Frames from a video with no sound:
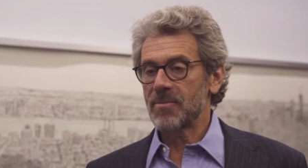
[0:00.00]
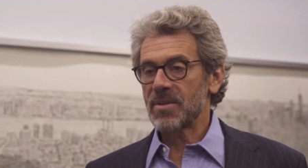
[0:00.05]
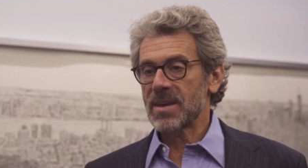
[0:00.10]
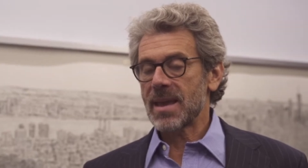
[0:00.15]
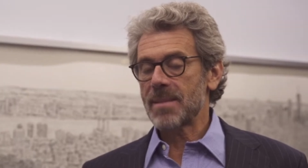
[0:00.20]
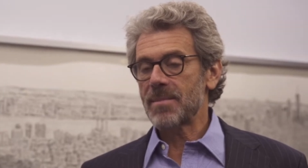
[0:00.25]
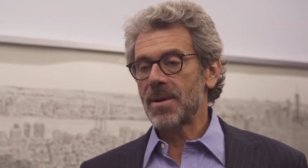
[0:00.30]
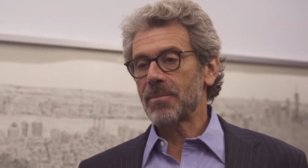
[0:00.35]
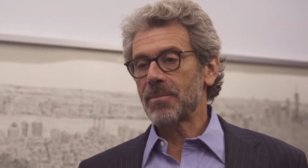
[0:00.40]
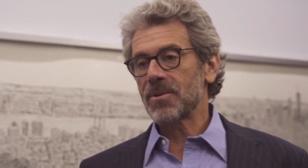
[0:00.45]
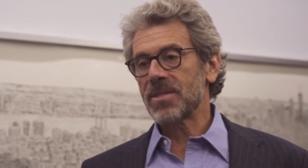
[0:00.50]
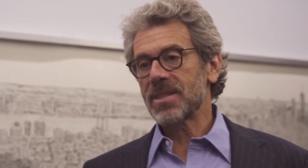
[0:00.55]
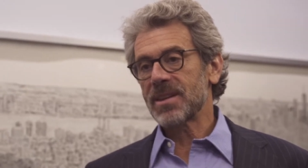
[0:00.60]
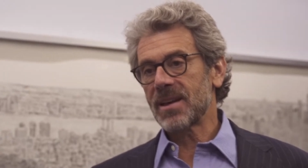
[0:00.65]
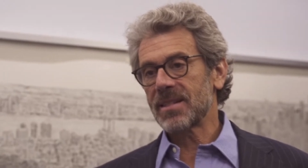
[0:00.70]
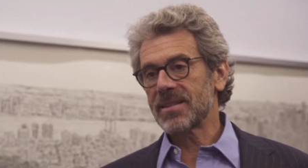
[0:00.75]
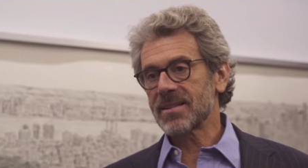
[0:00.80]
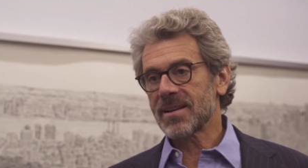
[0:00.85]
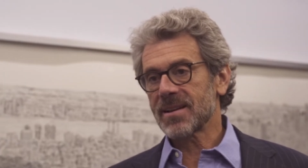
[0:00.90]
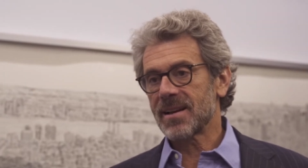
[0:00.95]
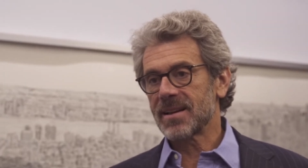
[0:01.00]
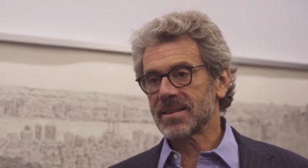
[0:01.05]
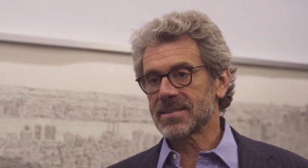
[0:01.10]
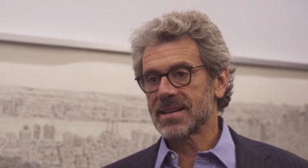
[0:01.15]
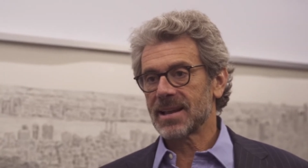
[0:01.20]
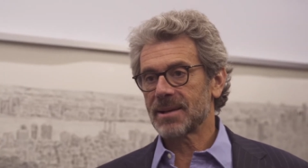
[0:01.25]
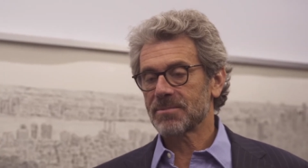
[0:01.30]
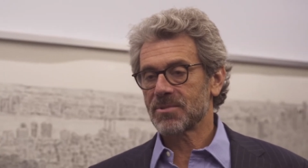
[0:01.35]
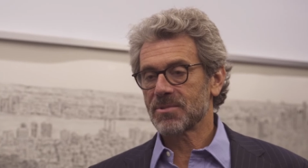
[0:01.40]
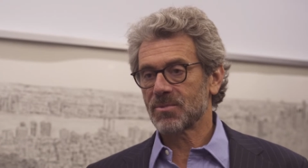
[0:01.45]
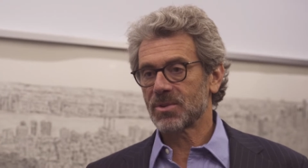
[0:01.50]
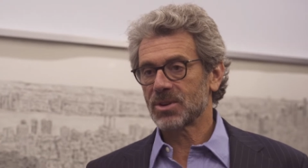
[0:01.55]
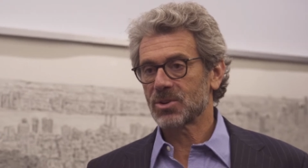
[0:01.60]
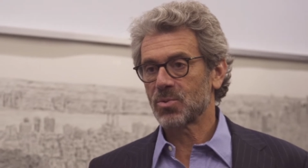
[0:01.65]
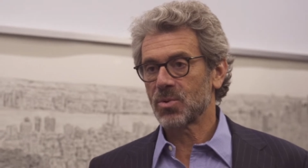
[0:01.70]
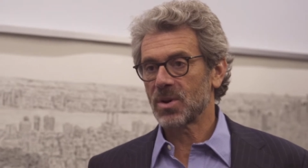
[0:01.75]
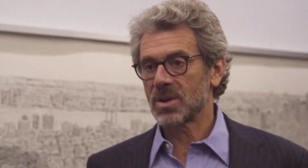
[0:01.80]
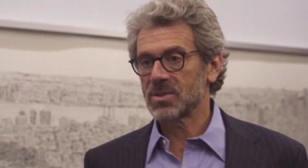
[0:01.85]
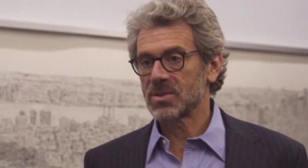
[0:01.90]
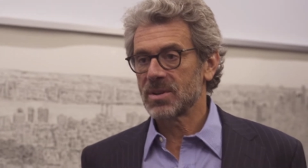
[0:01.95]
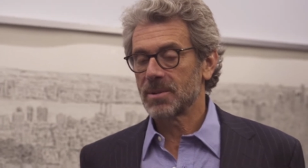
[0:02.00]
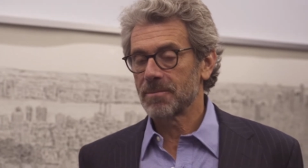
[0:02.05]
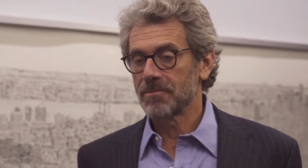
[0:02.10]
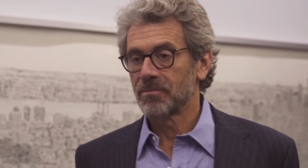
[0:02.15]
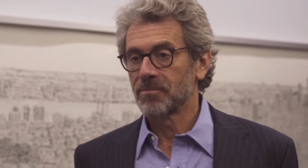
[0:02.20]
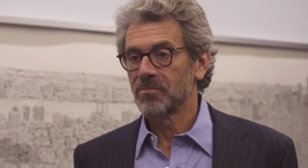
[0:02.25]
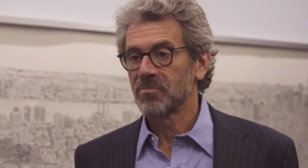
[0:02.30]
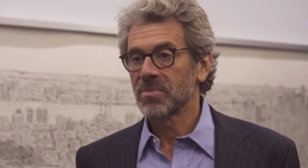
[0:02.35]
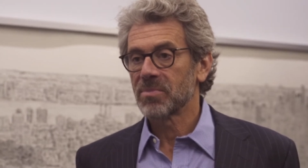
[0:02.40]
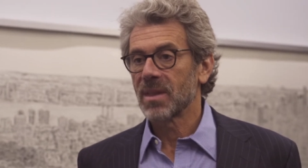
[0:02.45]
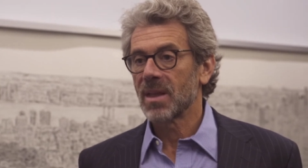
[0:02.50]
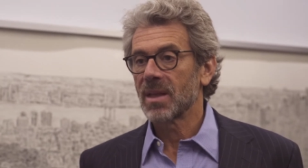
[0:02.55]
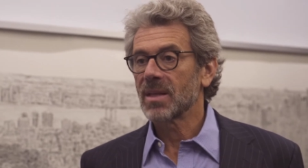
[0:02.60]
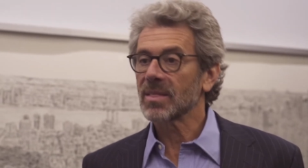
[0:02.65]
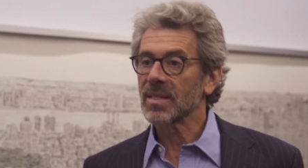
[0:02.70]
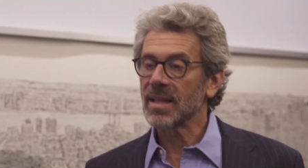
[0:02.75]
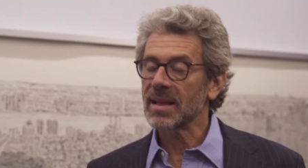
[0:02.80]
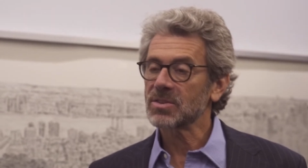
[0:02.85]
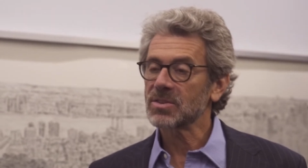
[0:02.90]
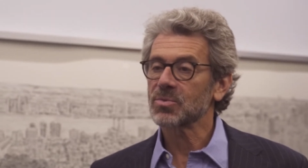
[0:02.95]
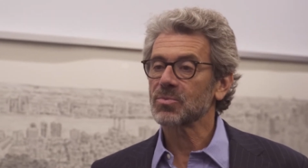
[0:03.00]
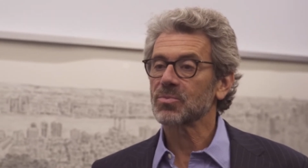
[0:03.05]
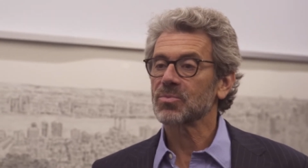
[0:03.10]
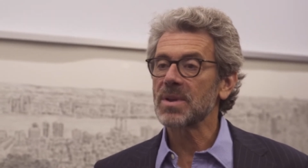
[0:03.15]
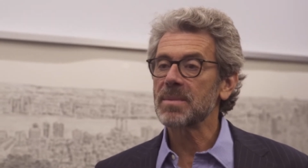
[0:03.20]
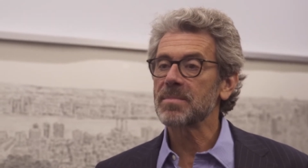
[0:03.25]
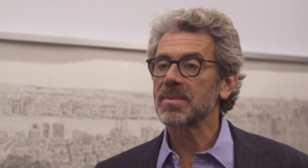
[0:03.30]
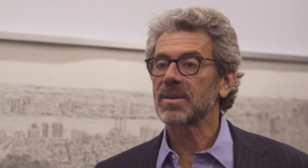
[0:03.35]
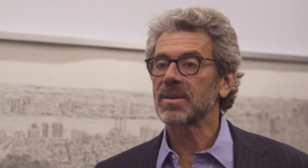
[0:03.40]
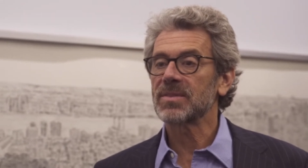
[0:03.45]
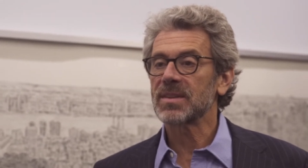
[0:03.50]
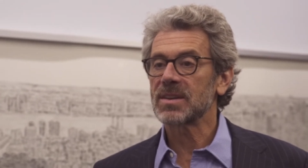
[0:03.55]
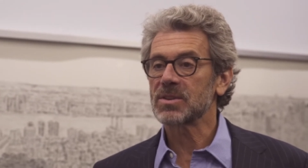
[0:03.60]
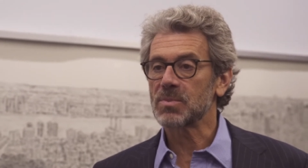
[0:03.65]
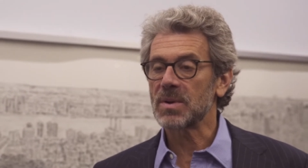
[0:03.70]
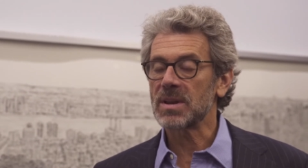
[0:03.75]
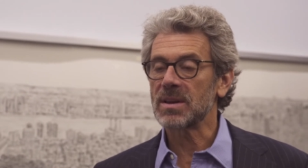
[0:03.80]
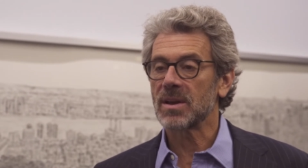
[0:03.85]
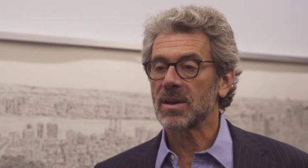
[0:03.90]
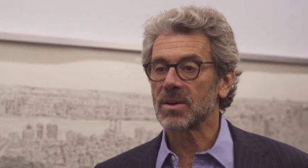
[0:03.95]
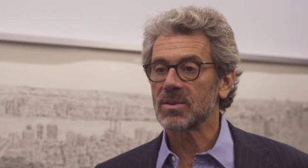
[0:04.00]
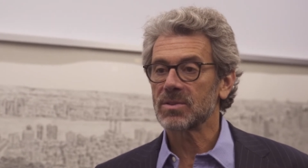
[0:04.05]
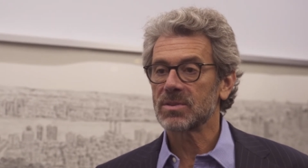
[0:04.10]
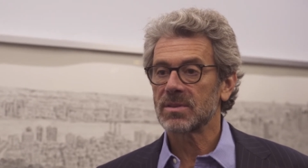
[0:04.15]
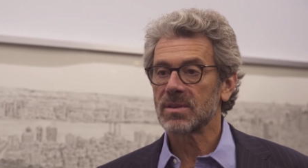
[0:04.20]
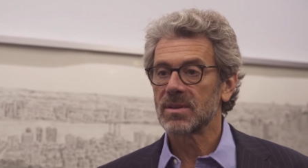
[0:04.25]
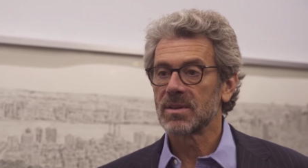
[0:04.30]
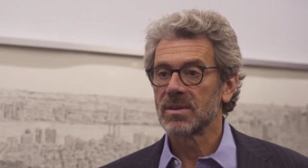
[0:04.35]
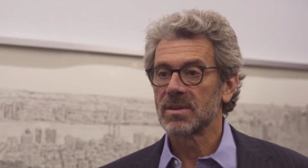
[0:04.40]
we came up with another concept, which was, let's rebuild these windows